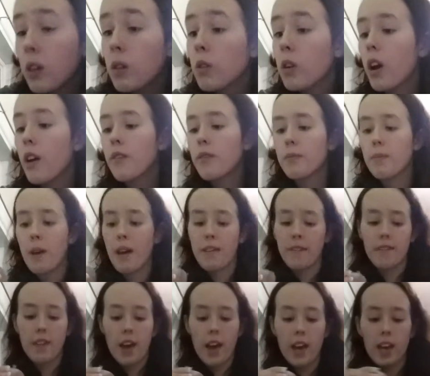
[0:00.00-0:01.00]
it all over my
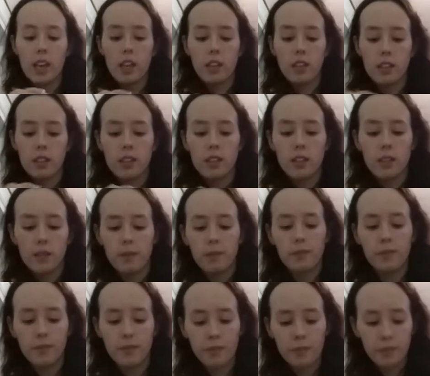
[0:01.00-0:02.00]
face.
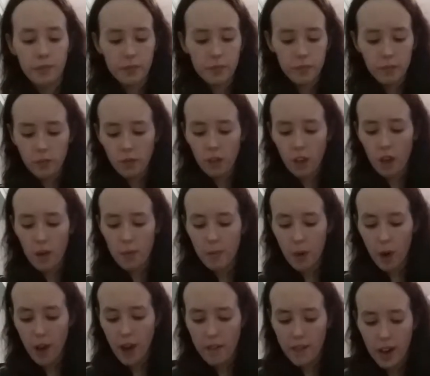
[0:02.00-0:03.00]
And
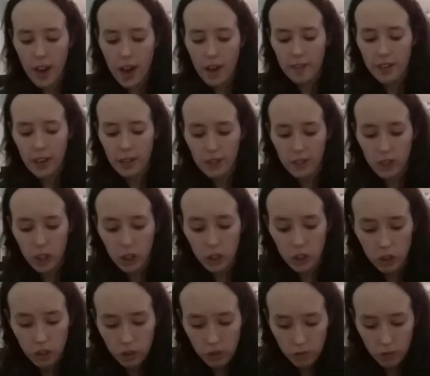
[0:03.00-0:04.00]
whatever I have left, I
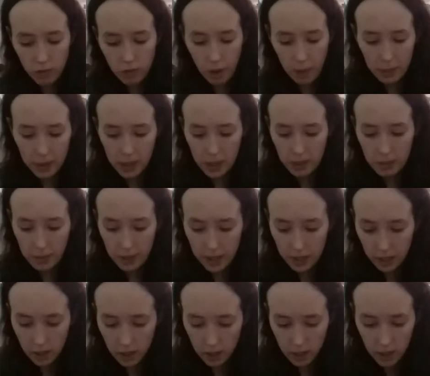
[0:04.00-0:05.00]
just rub into
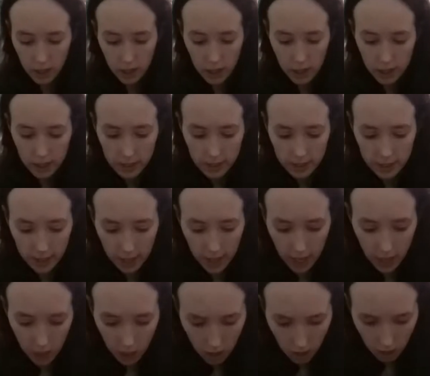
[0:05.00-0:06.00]
my
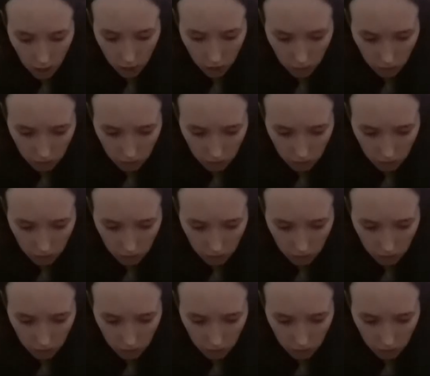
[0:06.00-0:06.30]
skin.